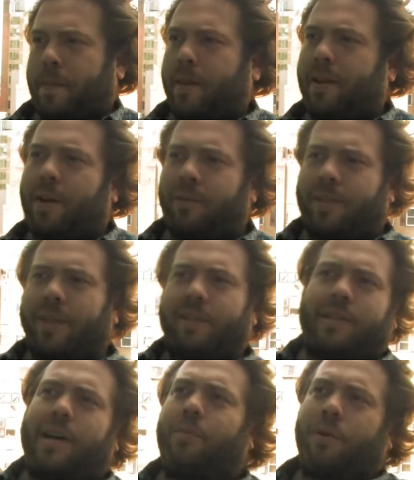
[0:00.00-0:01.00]
and ever
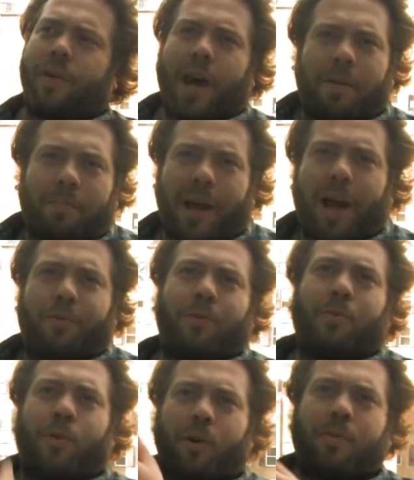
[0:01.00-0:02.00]
since then we've had him back for
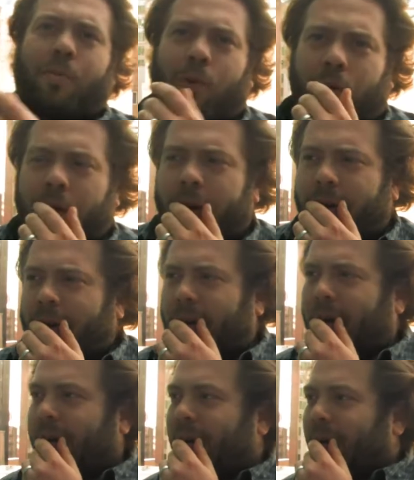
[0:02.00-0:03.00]
more and more,
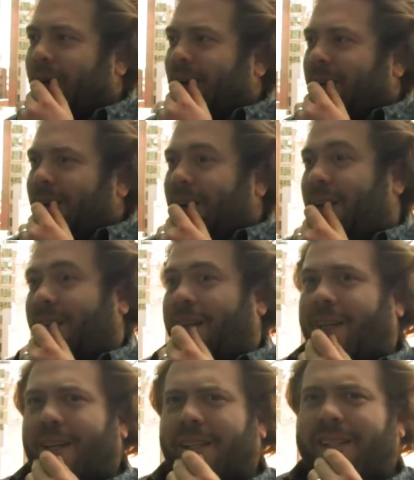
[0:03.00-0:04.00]
and I
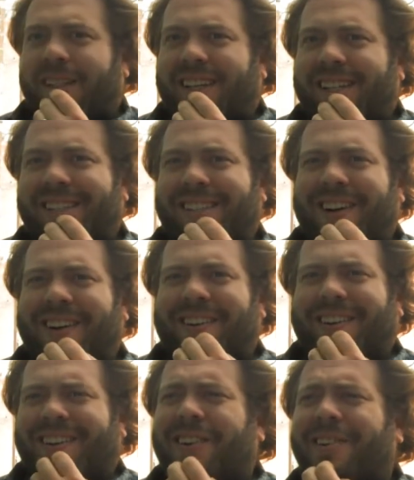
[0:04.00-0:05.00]
think he's like
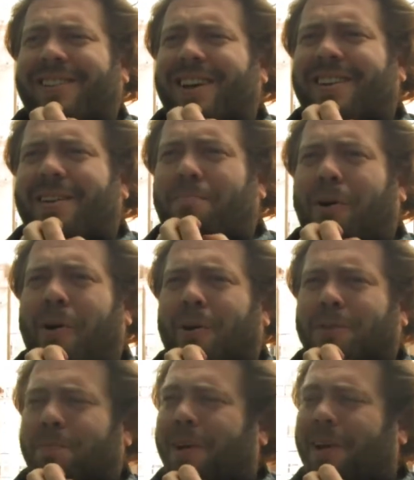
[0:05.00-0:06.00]
hysterical. You know, he's got a little
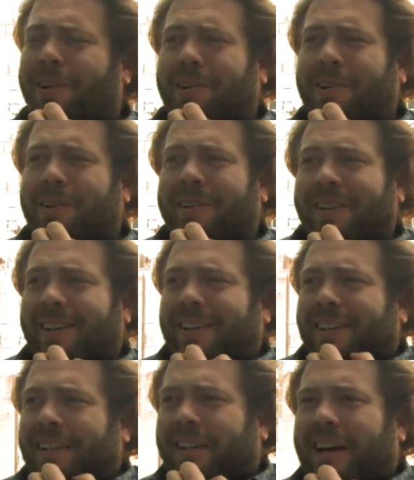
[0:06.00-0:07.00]
balls, man. You know,
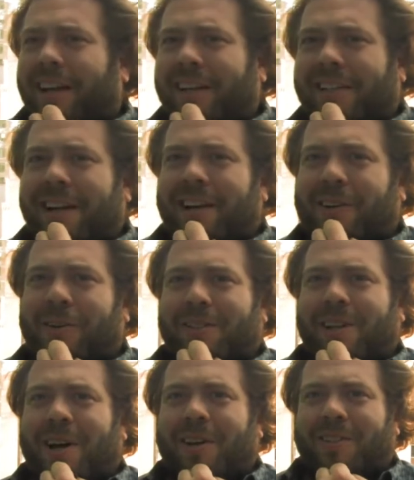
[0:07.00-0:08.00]
a guy like that
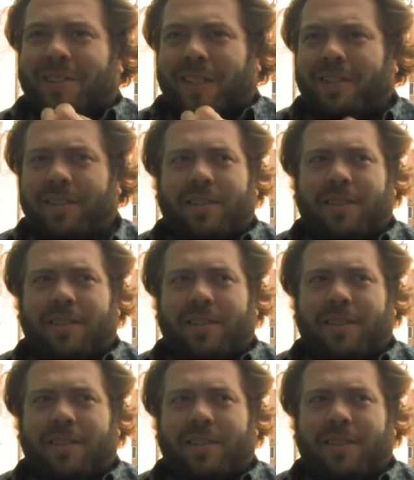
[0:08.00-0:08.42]
goes out and